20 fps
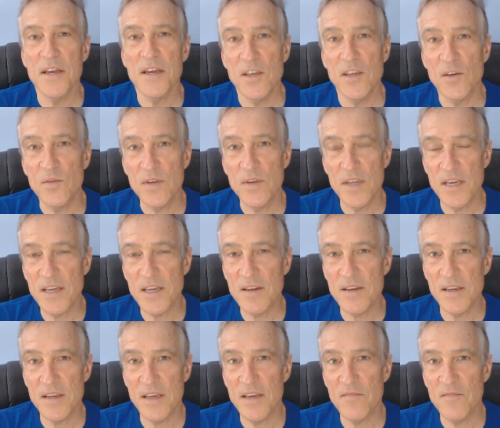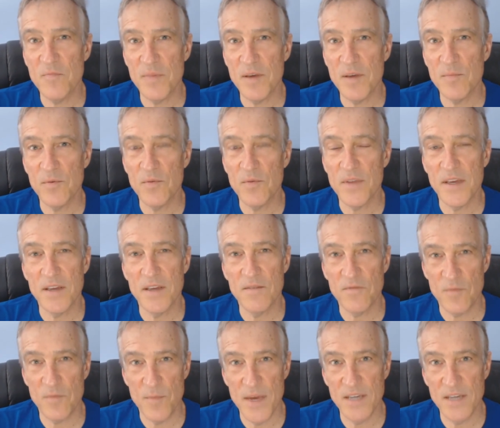You need to give people the
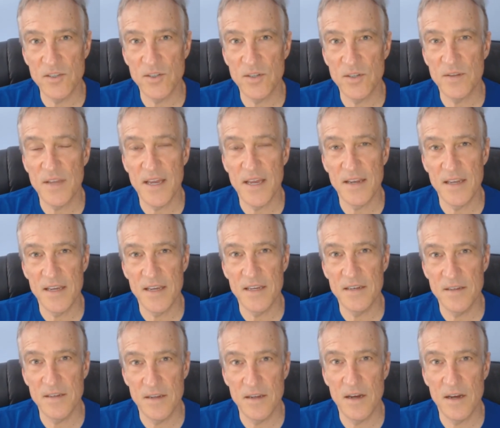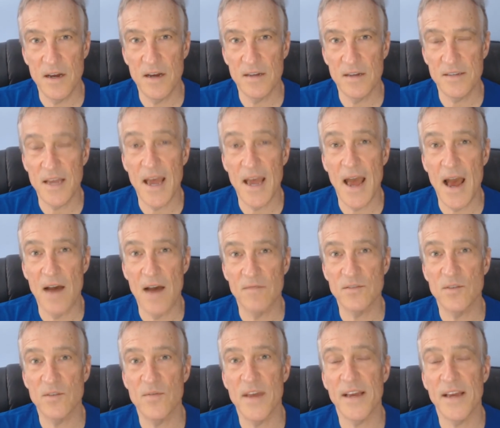information they need uh, to have
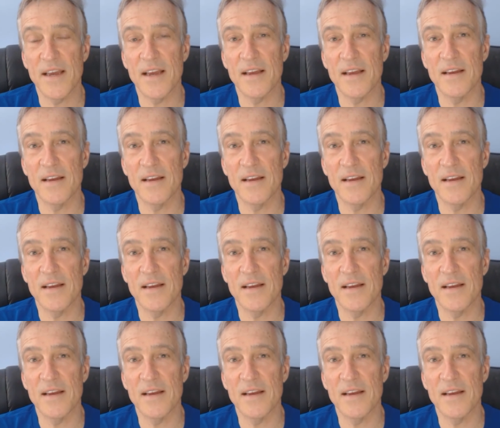so they,